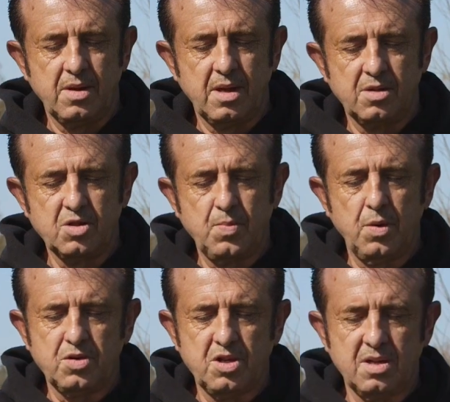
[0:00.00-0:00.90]
and I just
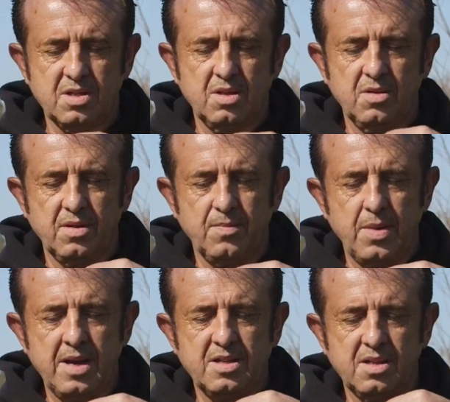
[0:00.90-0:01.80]
push it so that the
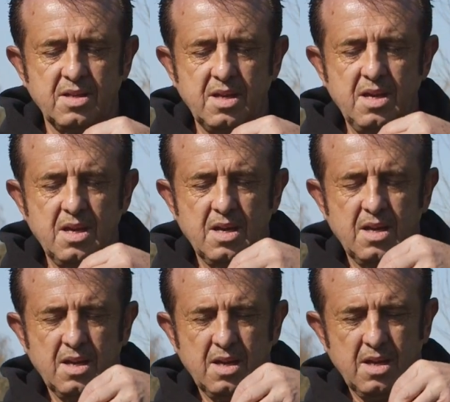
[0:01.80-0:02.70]
base of the
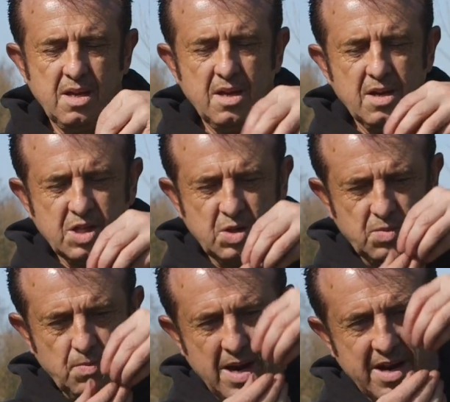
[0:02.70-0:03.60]

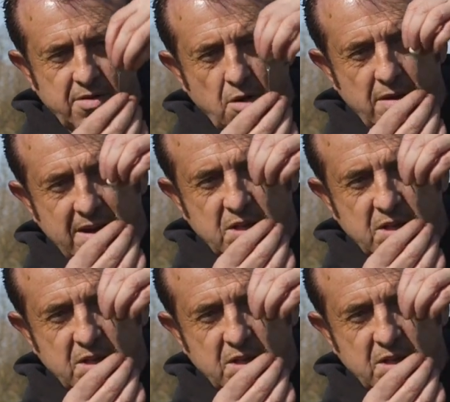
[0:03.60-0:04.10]
micro ring